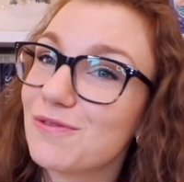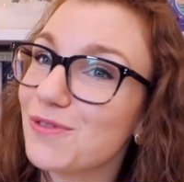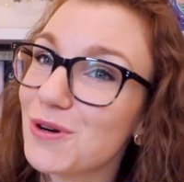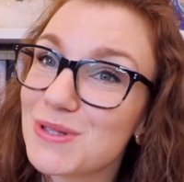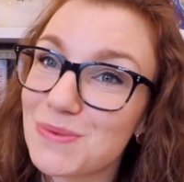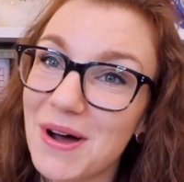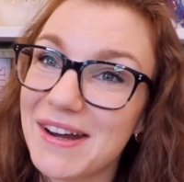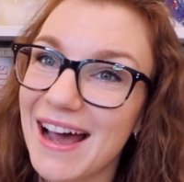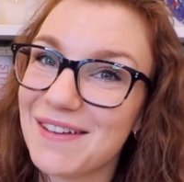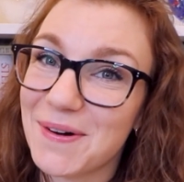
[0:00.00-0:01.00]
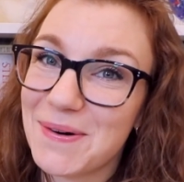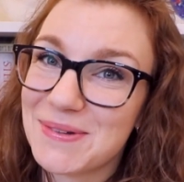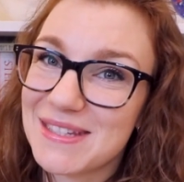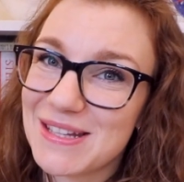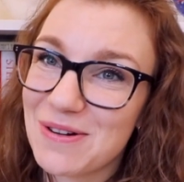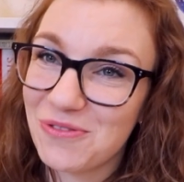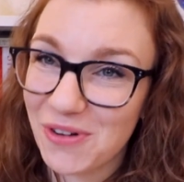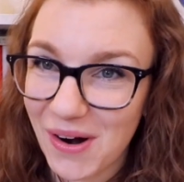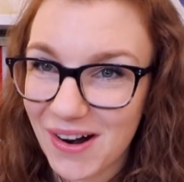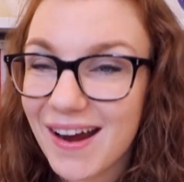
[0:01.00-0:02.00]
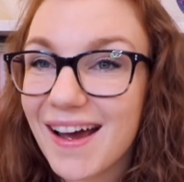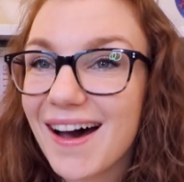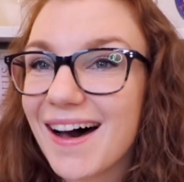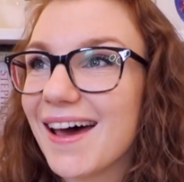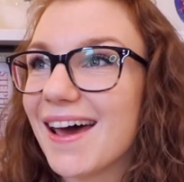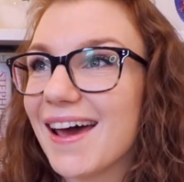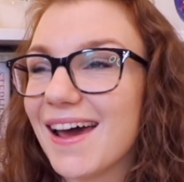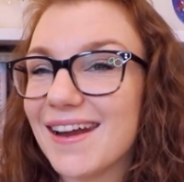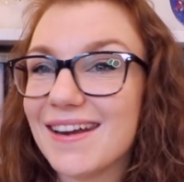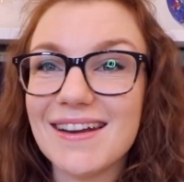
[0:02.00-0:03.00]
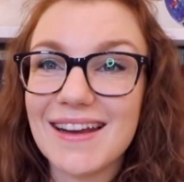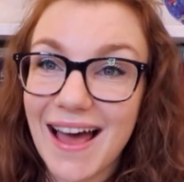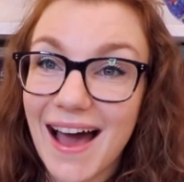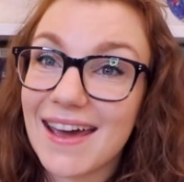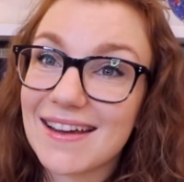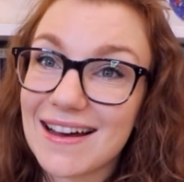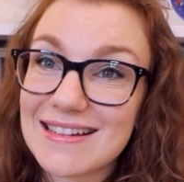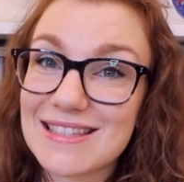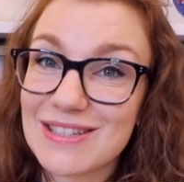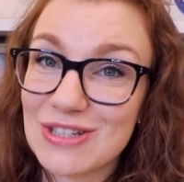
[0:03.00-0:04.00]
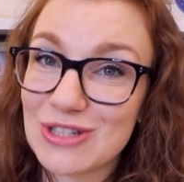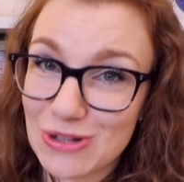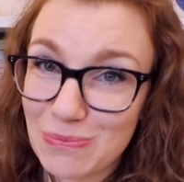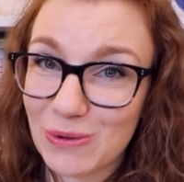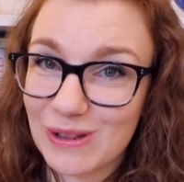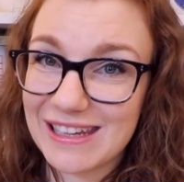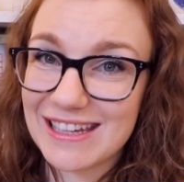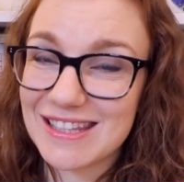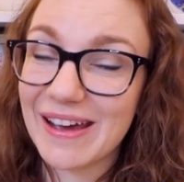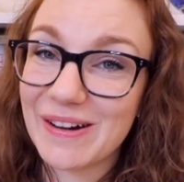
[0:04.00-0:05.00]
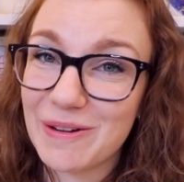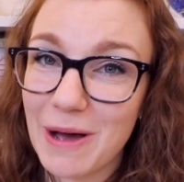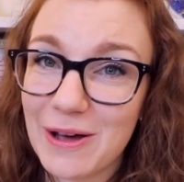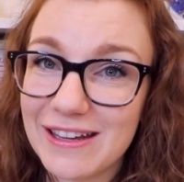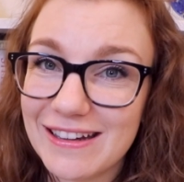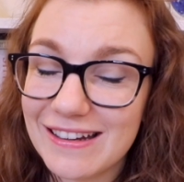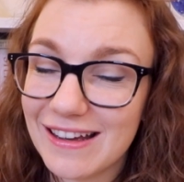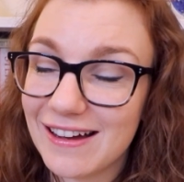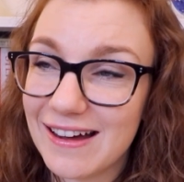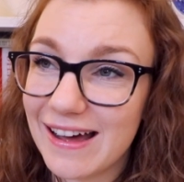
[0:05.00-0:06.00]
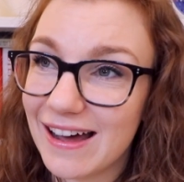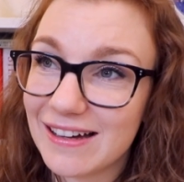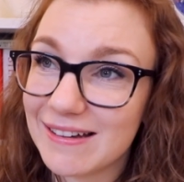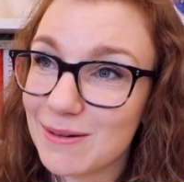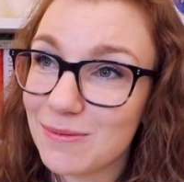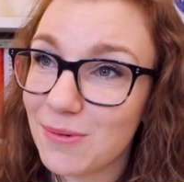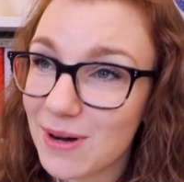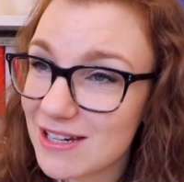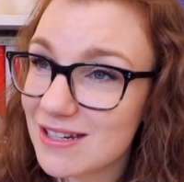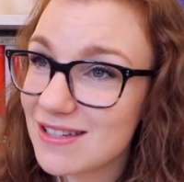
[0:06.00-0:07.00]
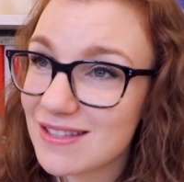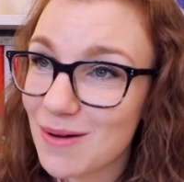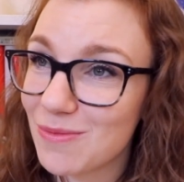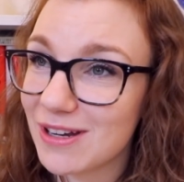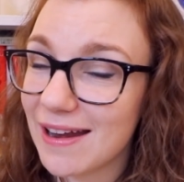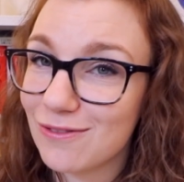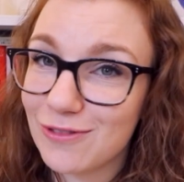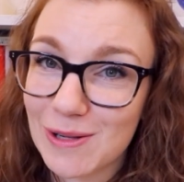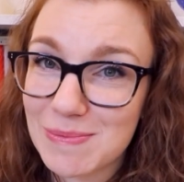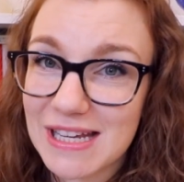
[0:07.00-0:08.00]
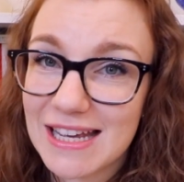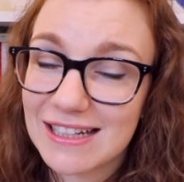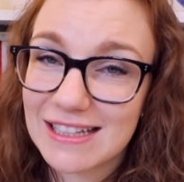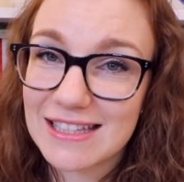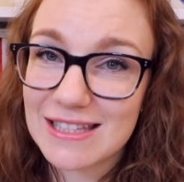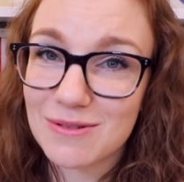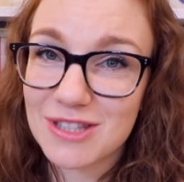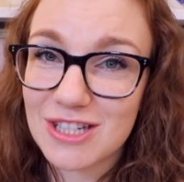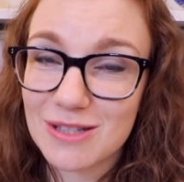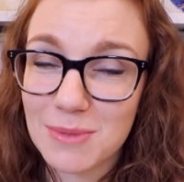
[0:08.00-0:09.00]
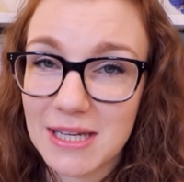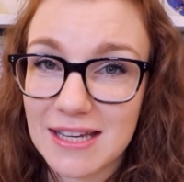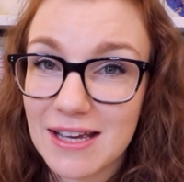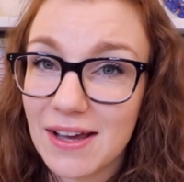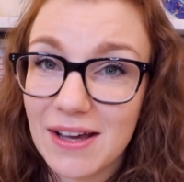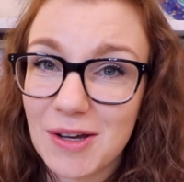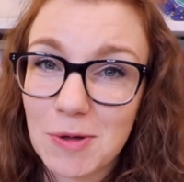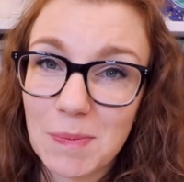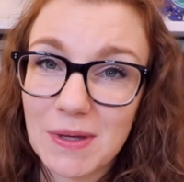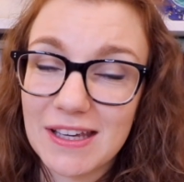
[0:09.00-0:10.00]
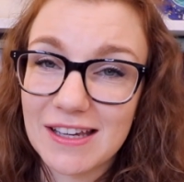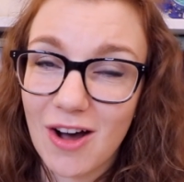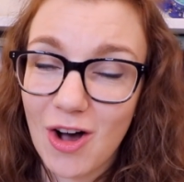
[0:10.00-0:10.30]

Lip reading: first one I've owned so far, and I got stupidly excited about it. I wish someone had filmed it because it was just me being